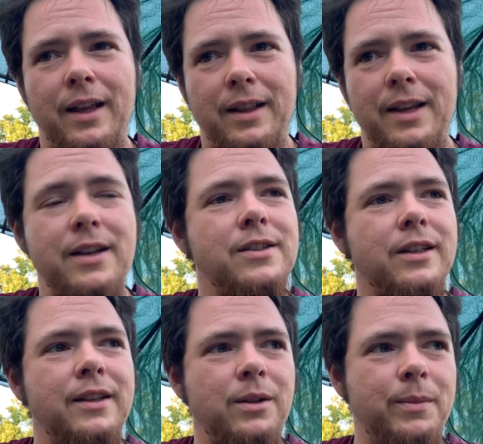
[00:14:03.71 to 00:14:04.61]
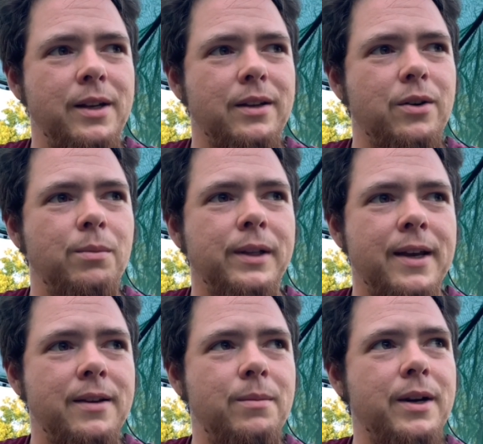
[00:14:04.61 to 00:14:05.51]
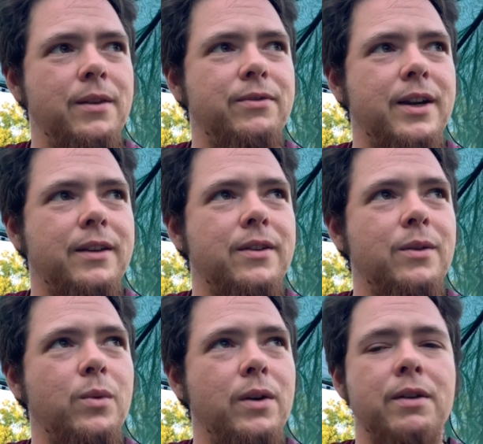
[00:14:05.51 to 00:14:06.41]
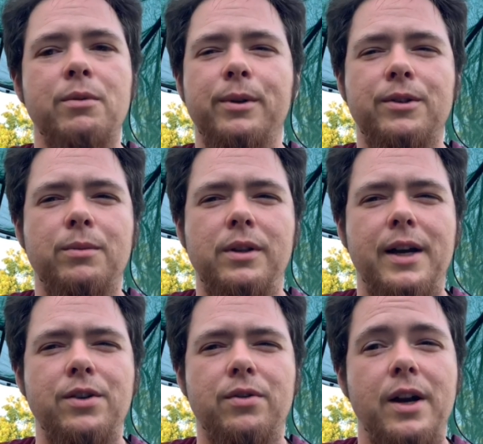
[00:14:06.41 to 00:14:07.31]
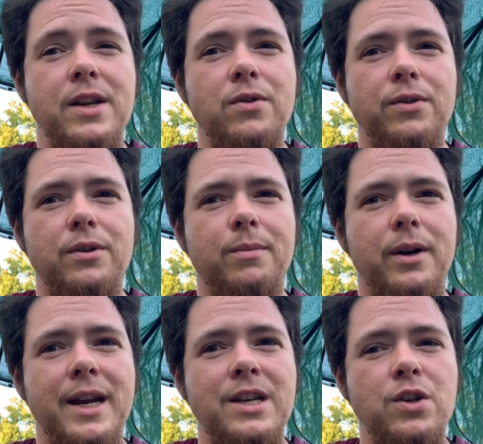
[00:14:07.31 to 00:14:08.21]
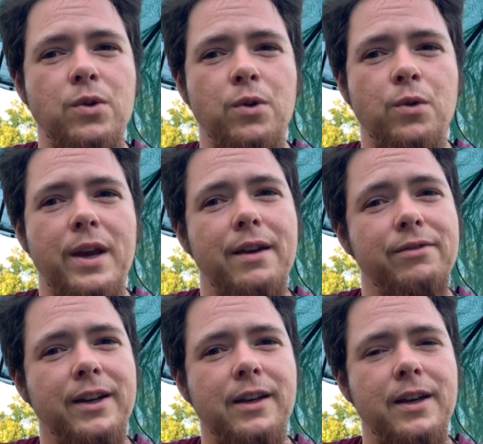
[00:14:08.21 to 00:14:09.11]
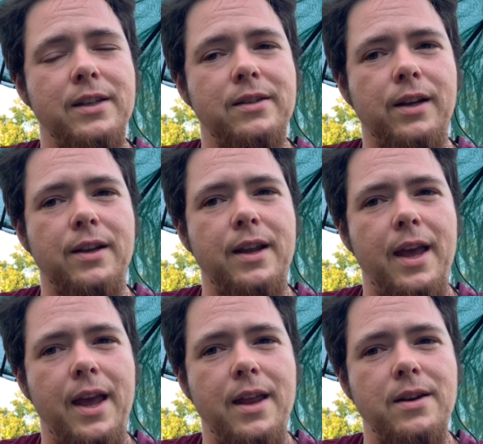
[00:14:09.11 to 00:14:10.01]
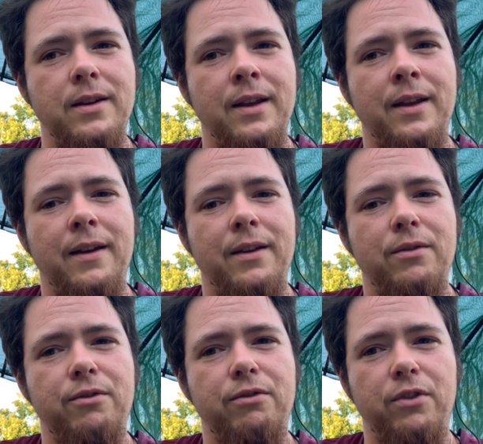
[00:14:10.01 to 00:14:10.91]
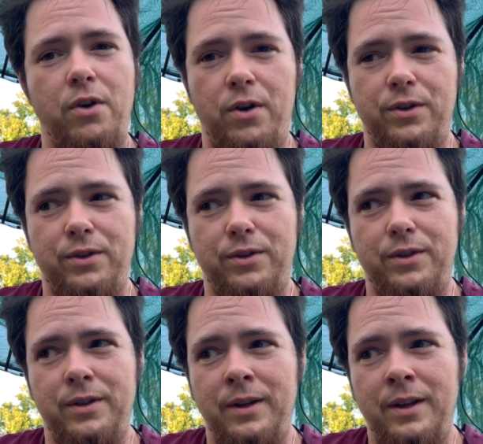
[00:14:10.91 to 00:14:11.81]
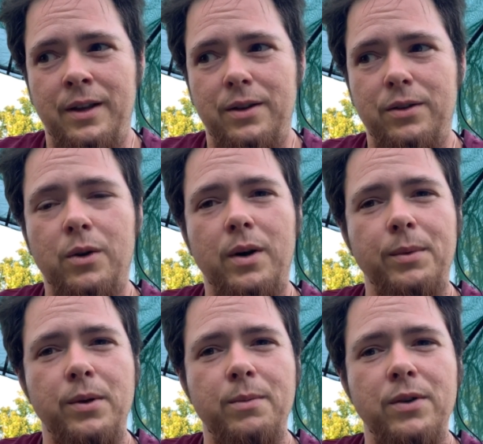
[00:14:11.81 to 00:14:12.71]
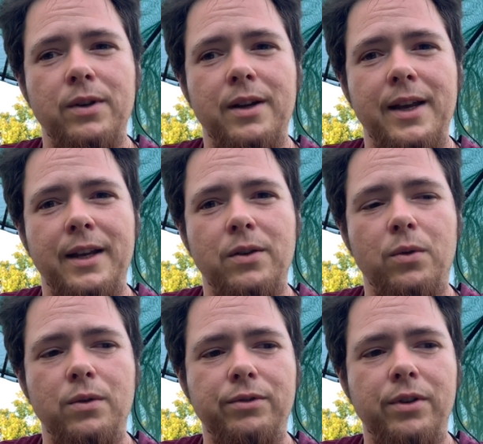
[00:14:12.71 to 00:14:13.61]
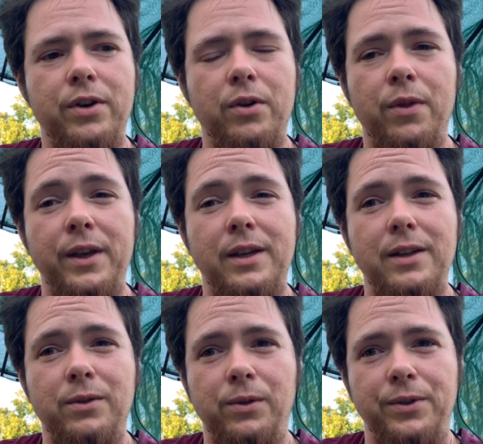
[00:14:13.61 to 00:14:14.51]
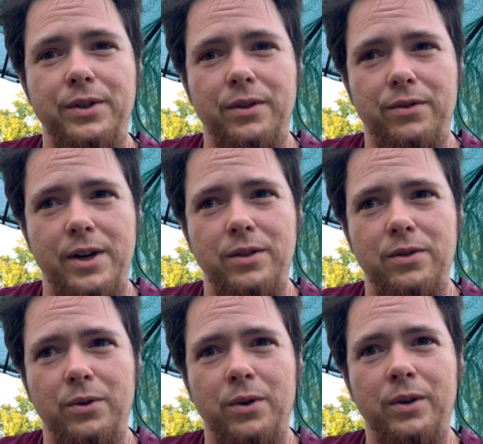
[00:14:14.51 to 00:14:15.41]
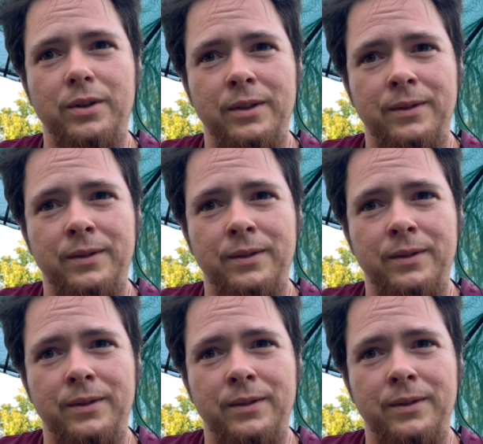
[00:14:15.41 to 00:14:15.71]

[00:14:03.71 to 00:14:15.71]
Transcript: It is a little bit complicated by the fact that wherever possible I try not to buy new if I can get second-hand first. So I'm going to be relying an awful lot on the Guild's thread store.